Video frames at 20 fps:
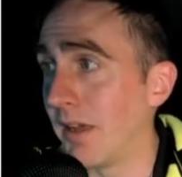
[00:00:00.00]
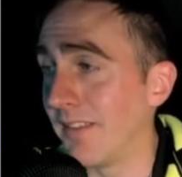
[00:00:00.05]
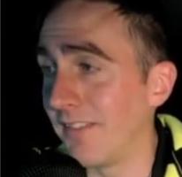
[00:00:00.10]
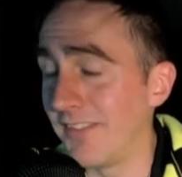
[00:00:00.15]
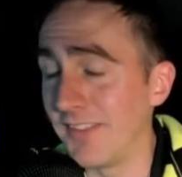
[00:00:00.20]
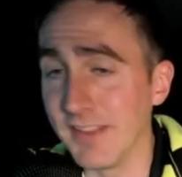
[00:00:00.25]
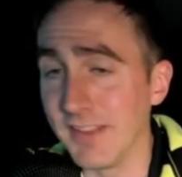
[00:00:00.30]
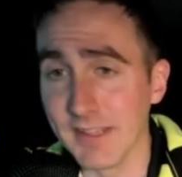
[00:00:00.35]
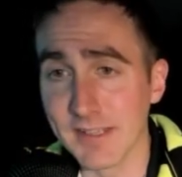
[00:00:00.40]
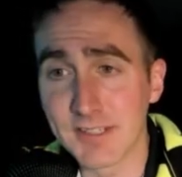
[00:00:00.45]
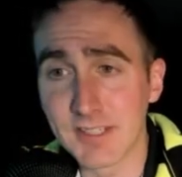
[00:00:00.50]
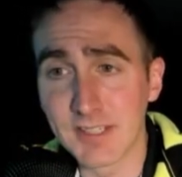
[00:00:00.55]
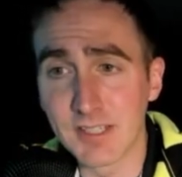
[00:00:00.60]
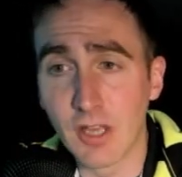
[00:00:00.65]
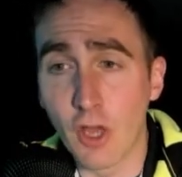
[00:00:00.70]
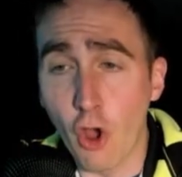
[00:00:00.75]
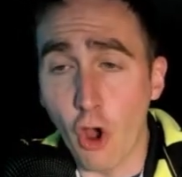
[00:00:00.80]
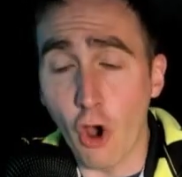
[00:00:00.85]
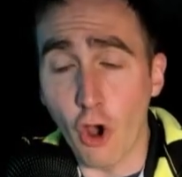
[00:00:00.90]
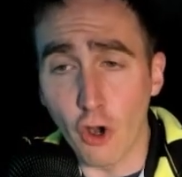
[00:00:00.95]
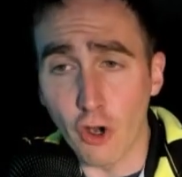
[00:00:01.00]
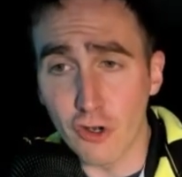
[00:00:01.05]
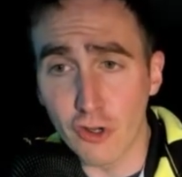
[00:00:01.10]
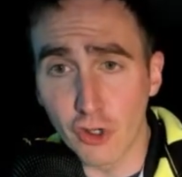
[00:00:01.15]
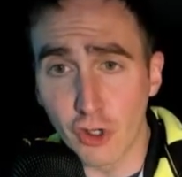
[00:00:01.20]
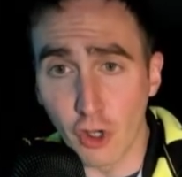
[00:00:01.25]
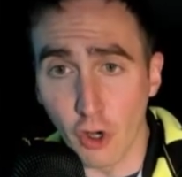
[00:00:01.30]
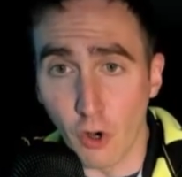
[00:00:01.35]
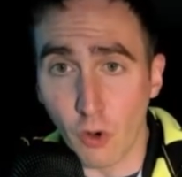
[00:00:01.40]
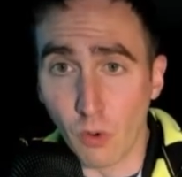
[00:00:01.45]
this. Our
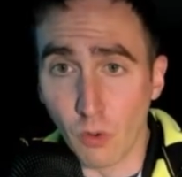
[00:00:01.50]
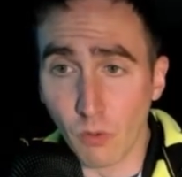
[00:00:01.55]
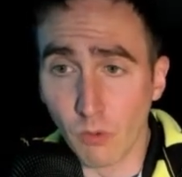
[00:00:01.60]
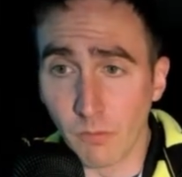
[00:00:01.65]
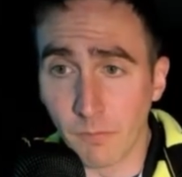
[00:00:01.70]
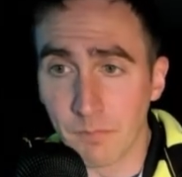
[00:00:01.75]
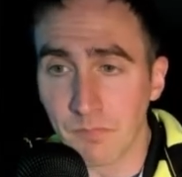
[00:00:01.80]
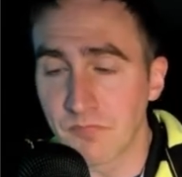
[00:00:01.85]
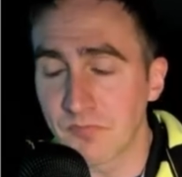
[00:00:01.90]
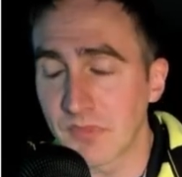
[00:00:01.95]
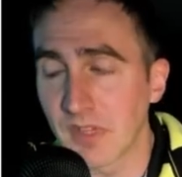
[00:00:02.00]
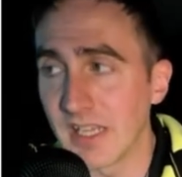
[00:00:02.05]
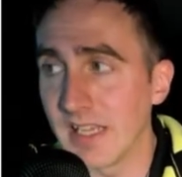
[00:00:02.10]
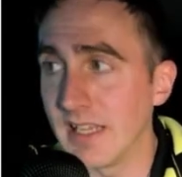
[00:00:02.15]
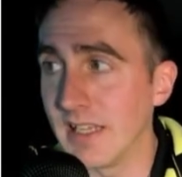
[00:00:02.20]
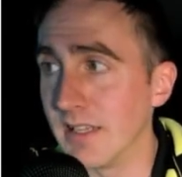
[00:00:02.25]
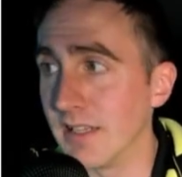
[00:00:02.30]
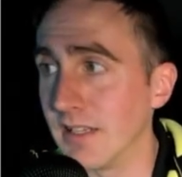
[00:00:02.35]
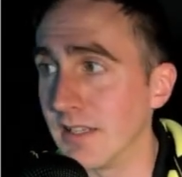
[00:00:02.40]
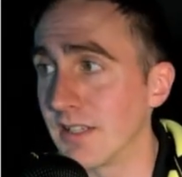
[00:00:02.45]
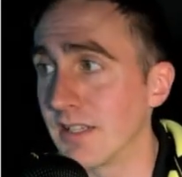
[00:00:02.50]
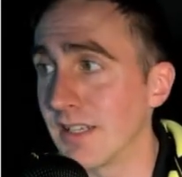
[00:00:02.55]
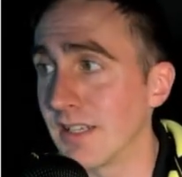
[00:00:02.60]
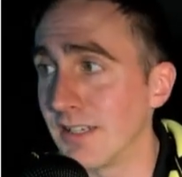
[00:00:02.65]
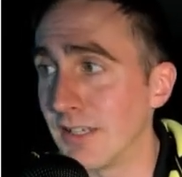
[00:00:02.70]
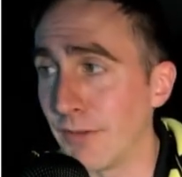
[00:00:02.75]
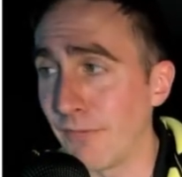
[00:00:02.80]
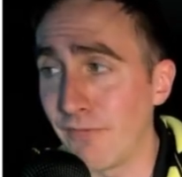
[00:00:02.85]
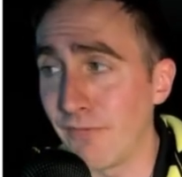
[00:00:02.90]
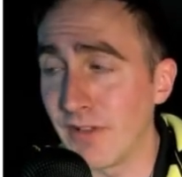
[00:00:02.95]
goal is
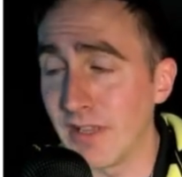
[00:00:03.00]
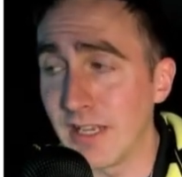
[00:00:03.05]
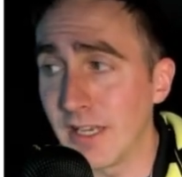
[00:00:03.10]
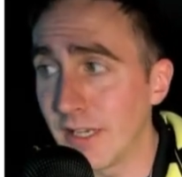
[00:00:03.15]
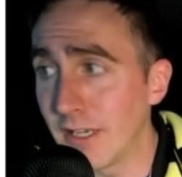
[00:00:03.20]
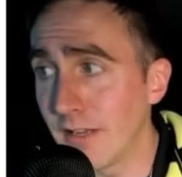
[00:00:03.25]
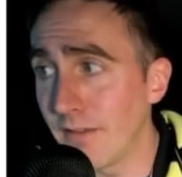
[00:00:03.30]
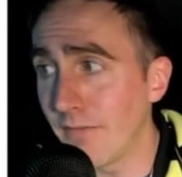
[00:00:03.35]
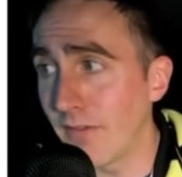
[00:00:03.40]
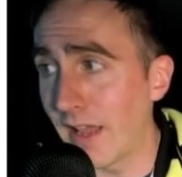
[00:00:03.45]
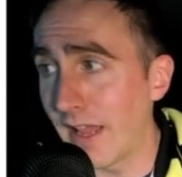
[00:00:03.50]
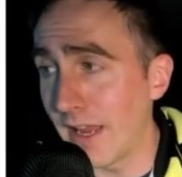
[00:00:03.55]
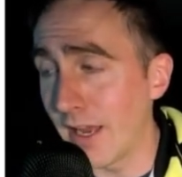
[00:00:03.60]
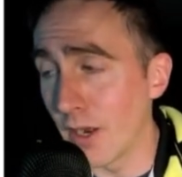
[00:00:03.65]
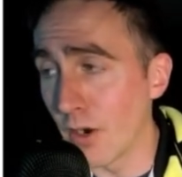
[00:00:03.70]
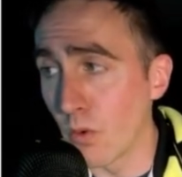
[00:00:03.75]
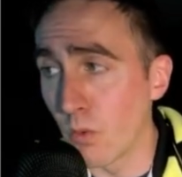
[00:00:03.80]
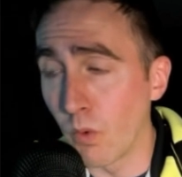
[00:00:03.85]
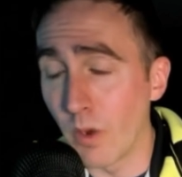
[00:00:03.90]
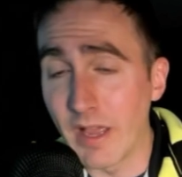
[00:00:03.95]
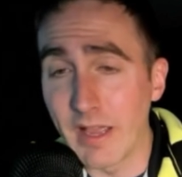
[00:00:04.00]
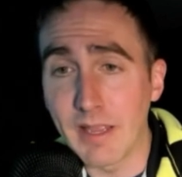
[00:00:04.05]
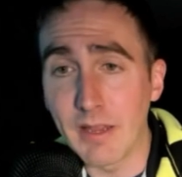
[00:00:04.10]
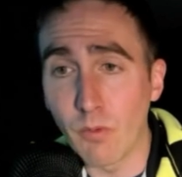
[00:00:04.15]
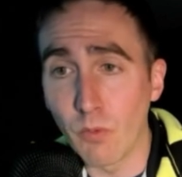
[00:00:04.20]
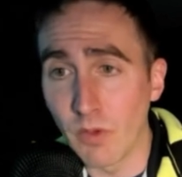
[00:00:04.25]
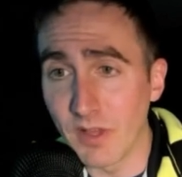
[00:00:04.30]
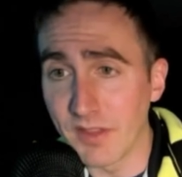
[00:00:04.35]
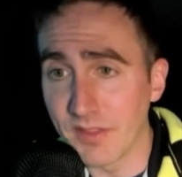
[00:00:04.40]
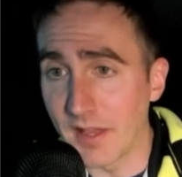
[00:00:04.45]
definitive airway
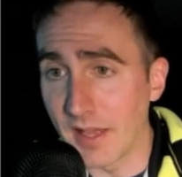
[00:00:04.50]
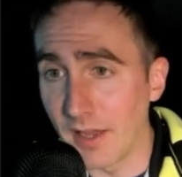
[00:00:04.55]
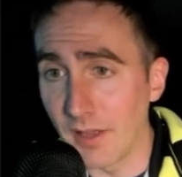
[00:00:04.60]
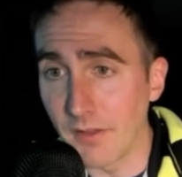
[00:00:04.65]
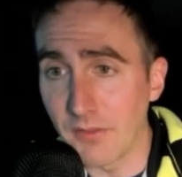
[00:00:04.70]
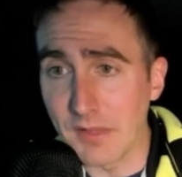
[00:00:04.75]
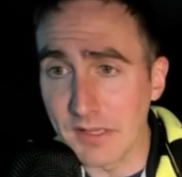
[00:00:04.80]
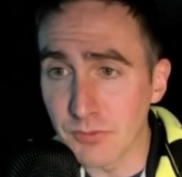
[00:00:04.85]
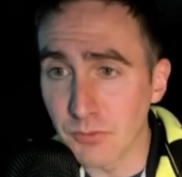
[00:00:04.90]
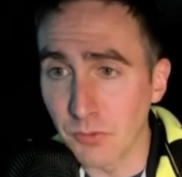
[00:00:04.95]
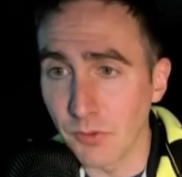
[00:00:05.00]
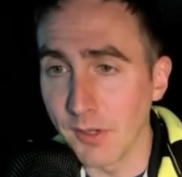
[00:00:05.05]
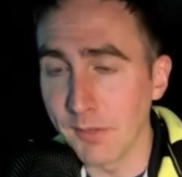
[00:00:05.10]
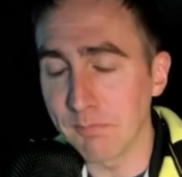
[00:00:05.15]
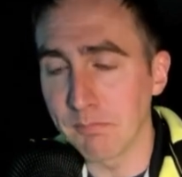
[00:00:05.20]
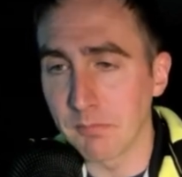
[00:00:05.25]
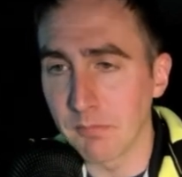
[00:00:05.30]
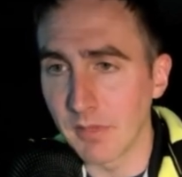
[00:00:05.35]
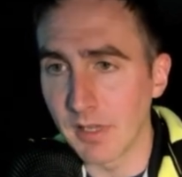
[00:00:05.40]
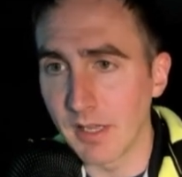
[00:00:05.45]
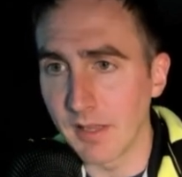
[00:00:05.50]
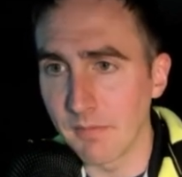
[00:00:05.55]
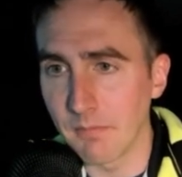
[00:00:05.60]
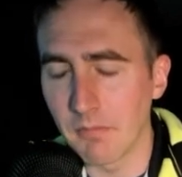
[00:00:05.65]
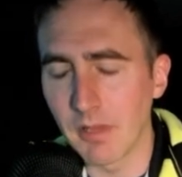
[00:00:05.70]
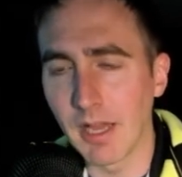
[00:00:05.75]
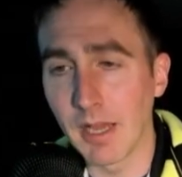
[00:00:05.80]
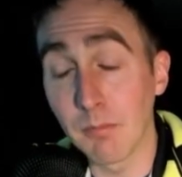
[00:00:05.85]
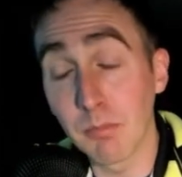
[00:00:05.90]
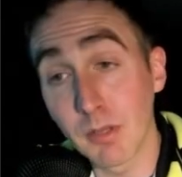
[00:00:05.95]
without, that's what
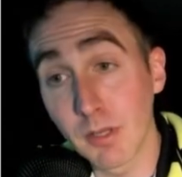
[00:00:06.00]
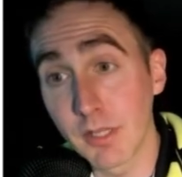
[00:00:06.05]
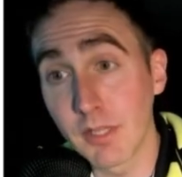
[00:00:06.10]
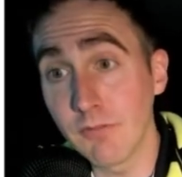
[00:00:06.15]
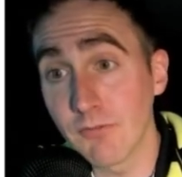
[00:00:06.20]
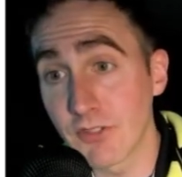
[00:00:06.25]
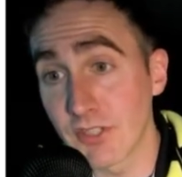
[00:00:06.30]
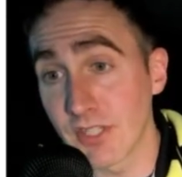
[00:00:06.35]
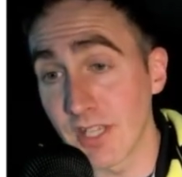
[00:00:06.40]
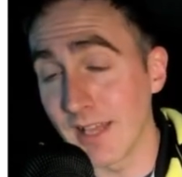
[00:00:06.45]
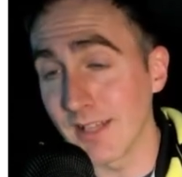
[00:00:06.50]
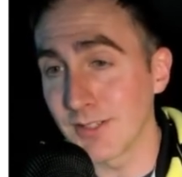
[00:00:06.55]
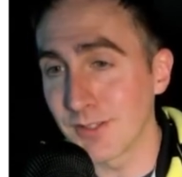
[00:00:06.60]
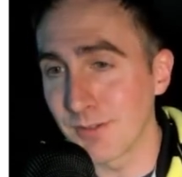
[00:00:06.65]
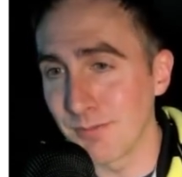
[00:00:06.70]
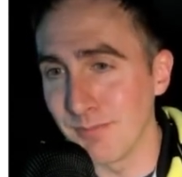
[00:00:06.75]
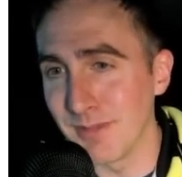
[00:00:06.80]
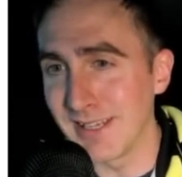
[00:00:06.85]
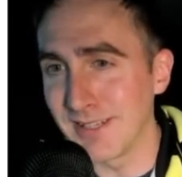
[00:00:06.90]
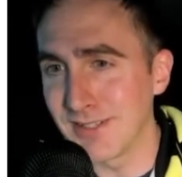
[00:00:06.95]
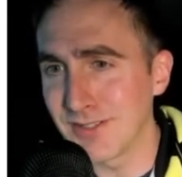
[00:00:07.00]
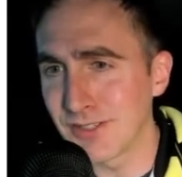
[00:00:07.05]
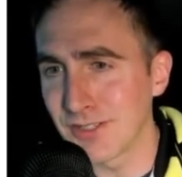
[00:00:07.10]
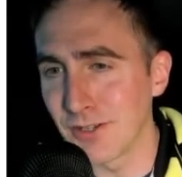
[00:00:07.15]
I believe SANS means.